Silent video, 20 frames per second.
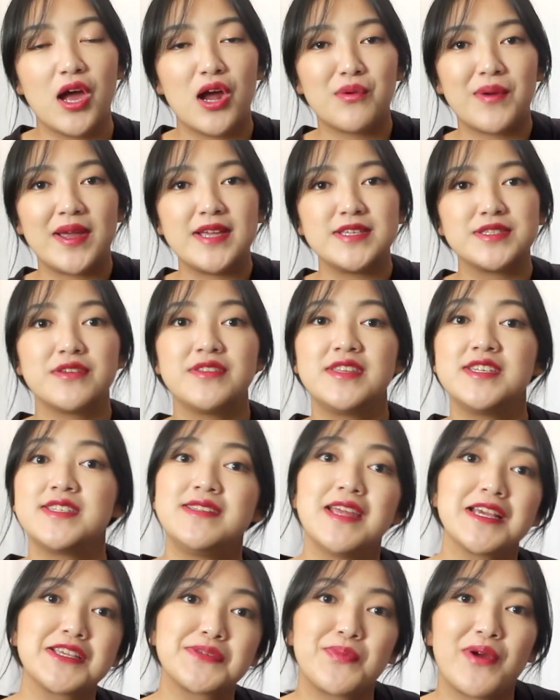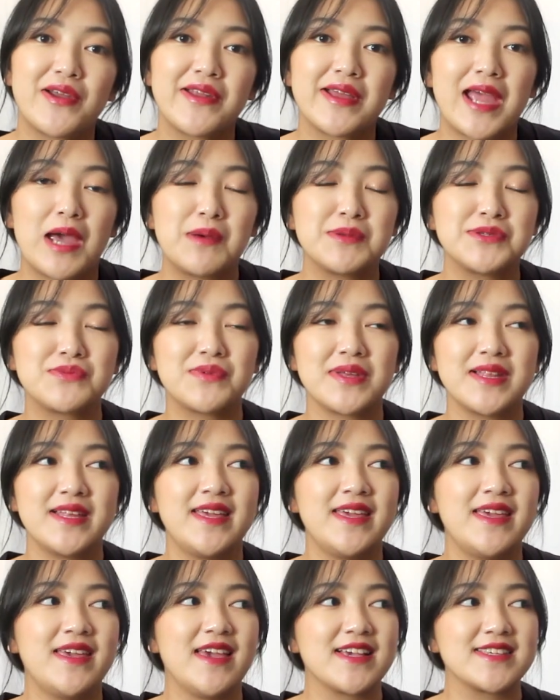All right, so this next product, I was
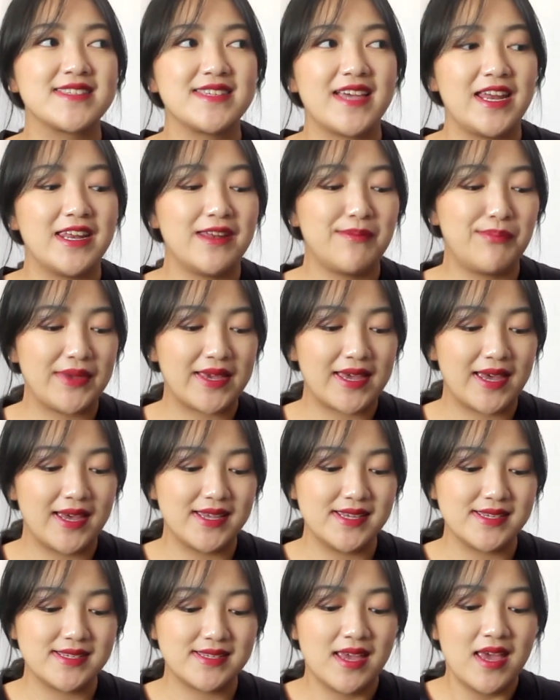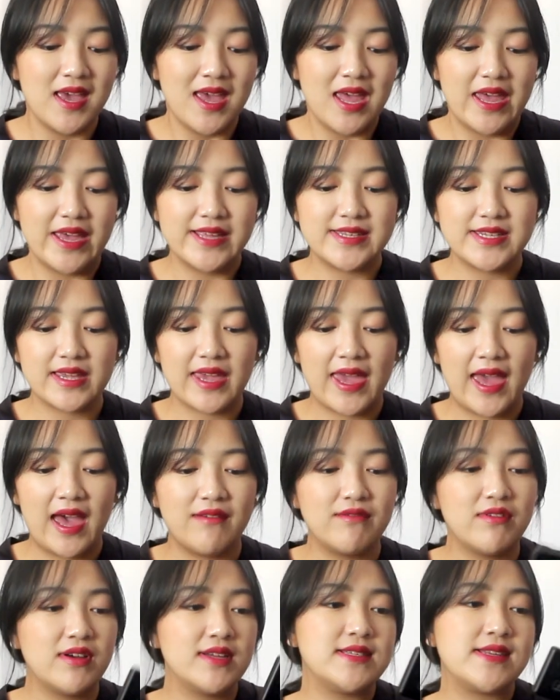really excited because it's a
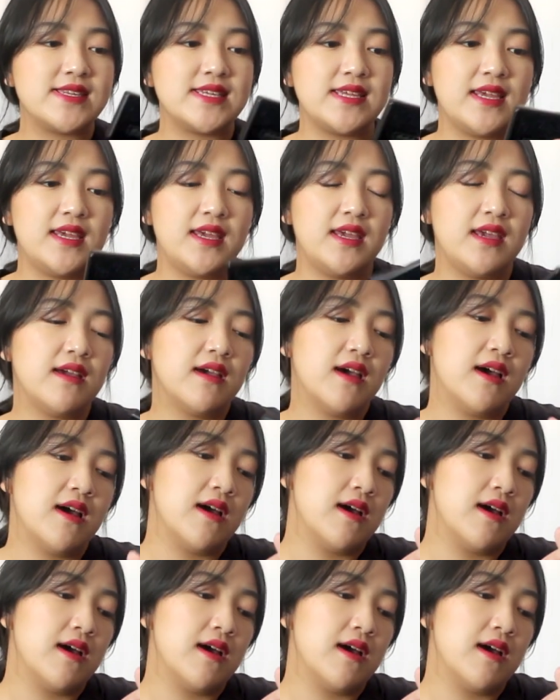Kat Von D